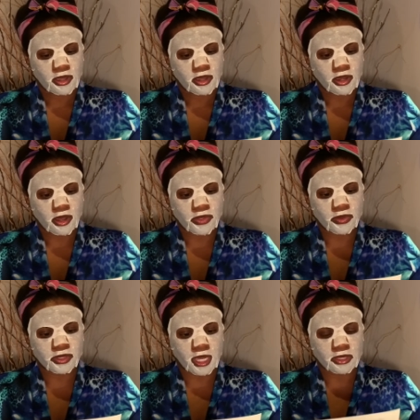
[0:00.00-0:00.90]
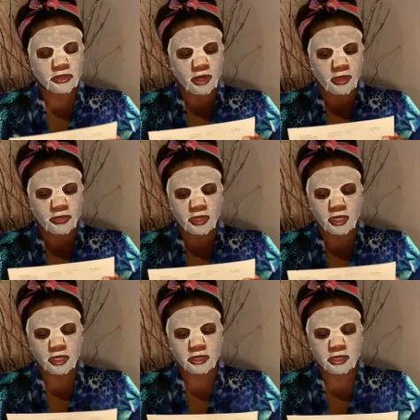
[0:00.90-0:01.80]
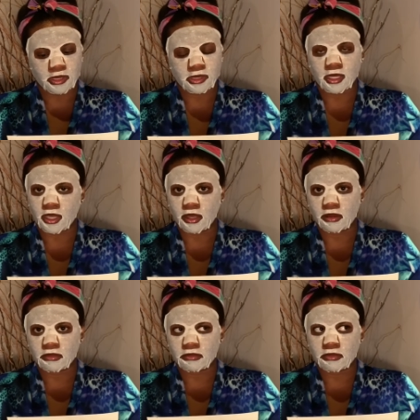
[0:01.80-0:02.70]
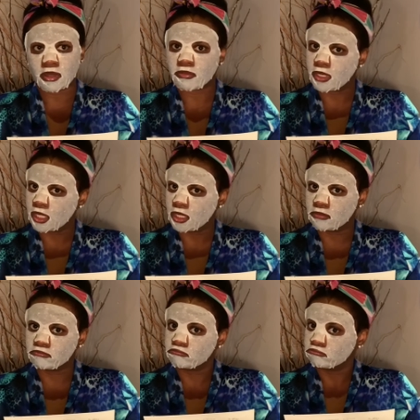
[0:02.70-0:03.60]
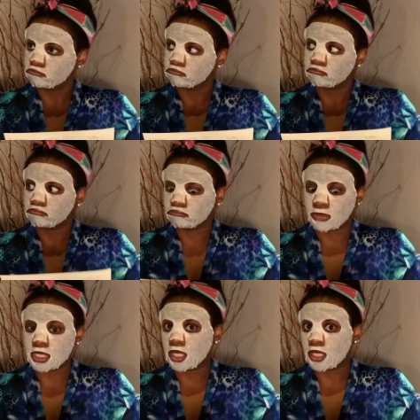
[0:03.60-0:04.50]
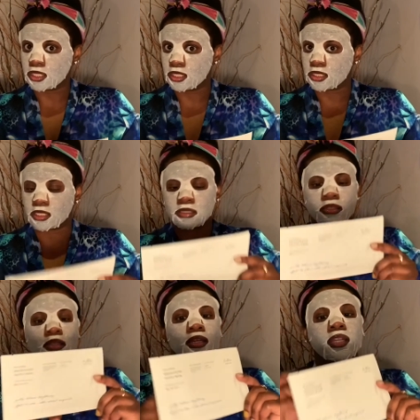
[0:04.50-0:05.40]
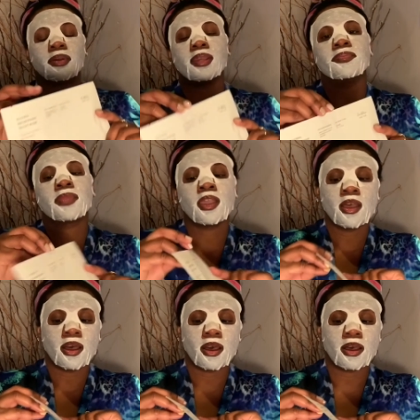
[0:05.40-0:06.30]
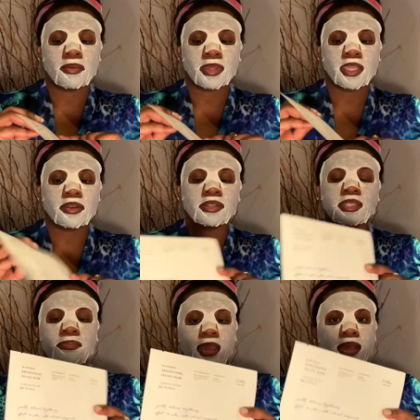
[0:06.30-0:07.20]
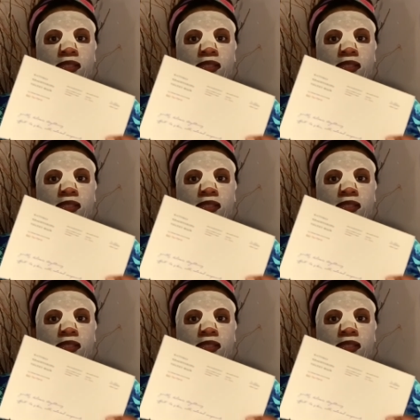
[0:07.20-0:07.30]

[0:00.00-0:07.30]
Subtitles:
although Dr. Althea doesn't sound Korean, I sound like a sister. Anyway, but here's the mask